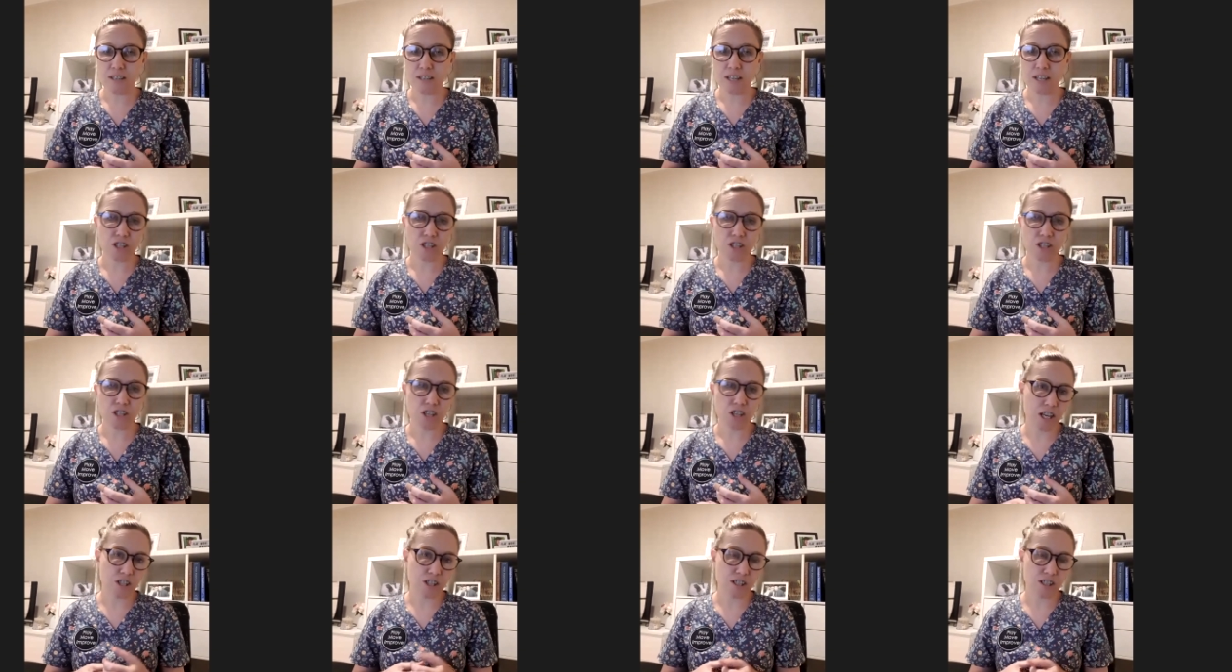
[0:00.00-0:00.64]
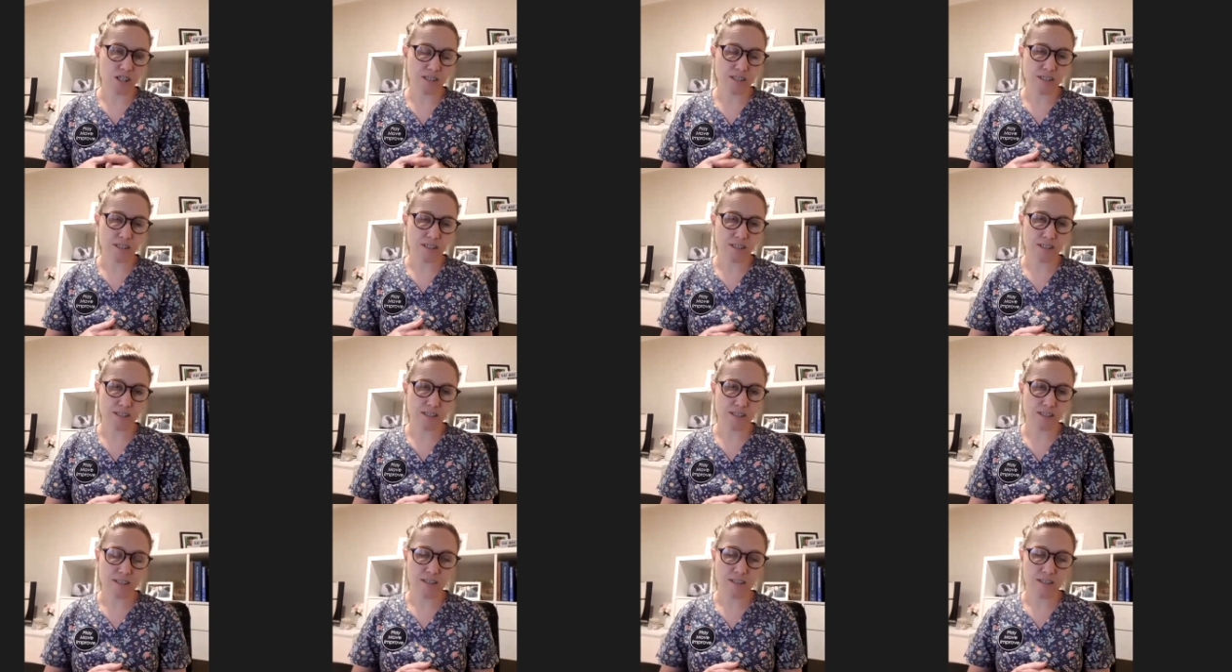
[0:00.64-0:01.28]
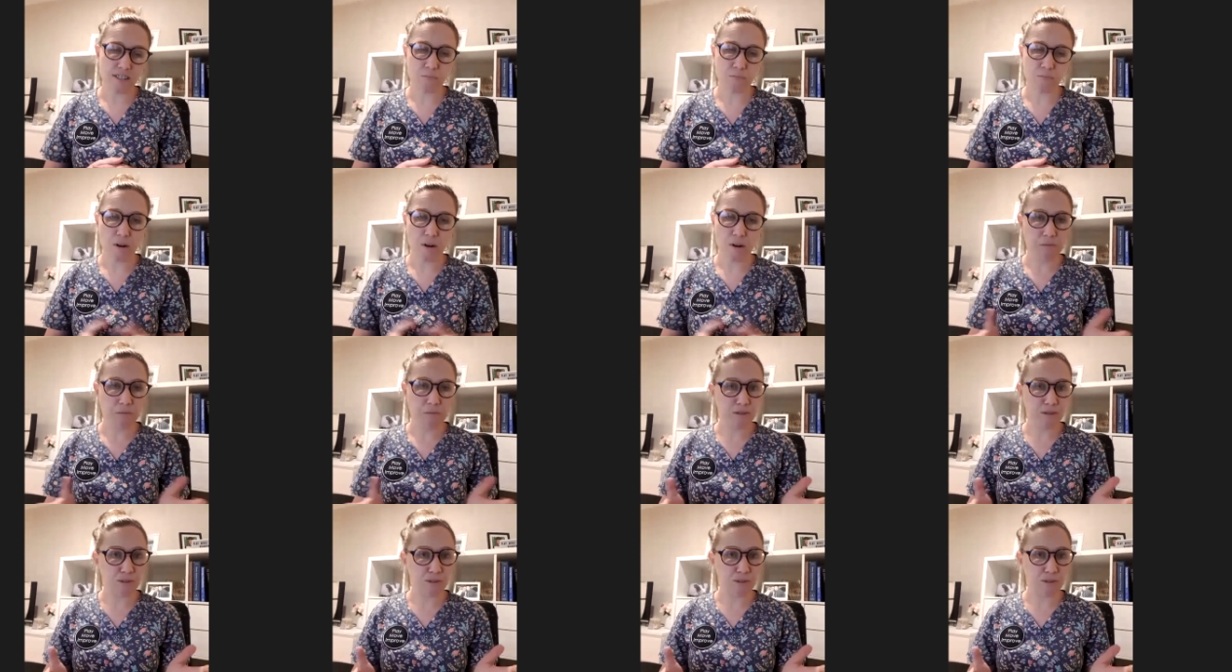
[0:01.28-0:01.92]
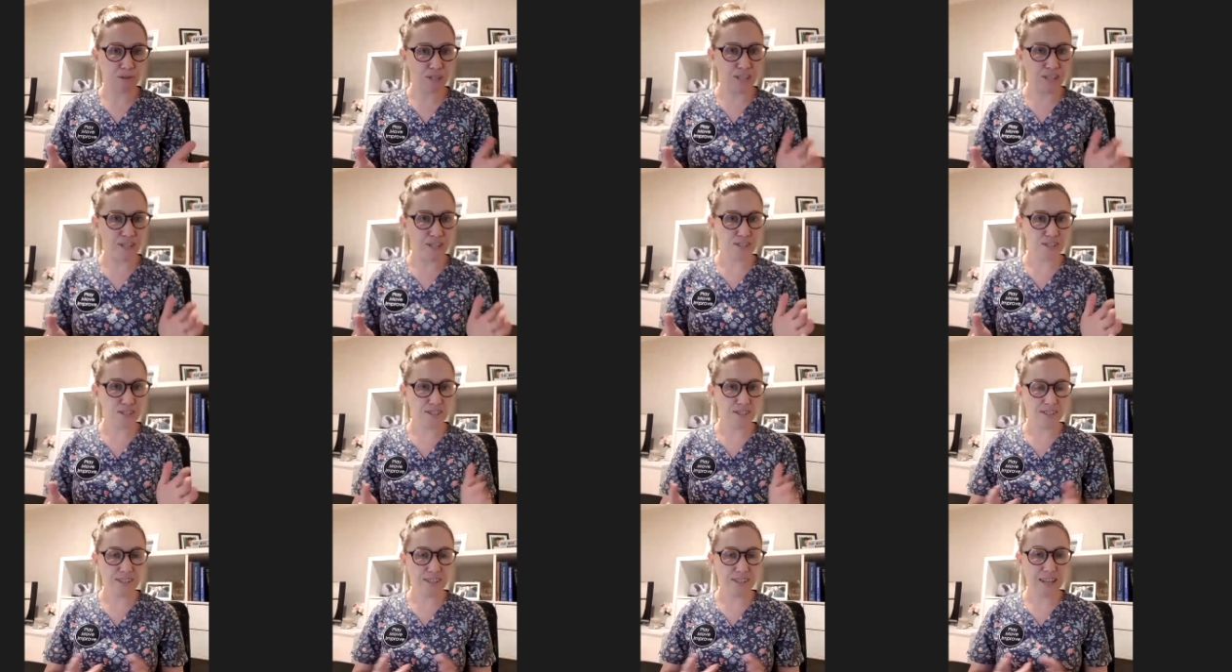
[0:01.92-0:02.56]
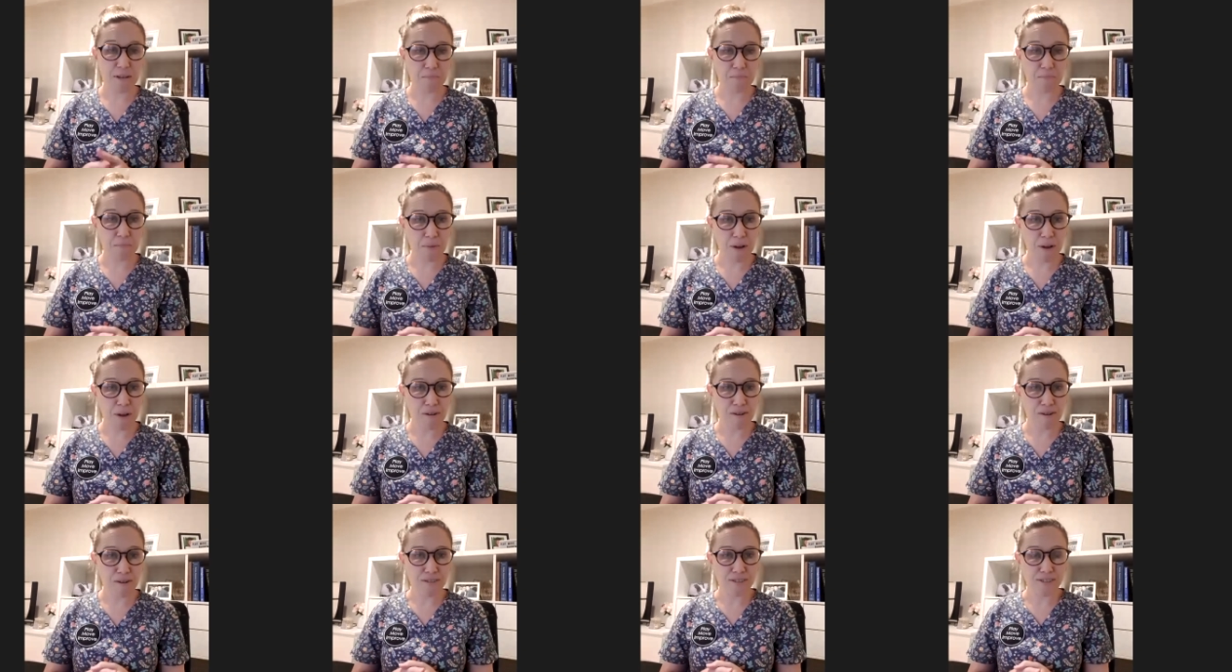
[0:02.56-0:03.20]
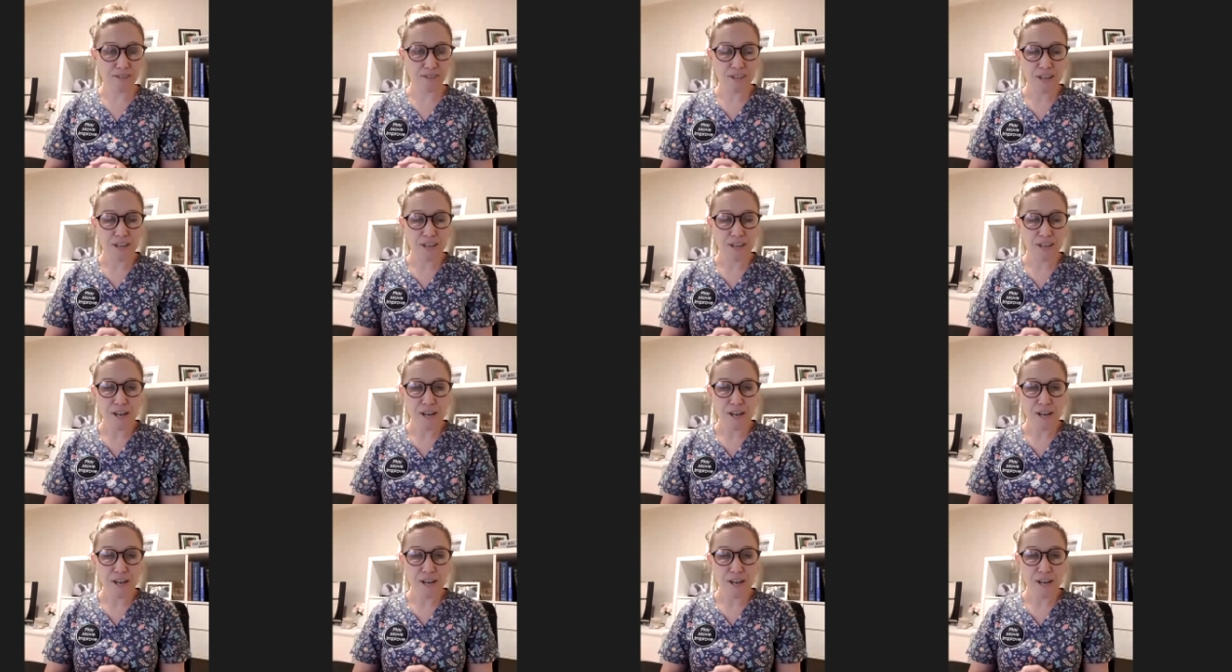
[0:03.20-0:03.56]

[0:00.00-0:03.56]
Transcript: education assistants, primary school teachers, and parents.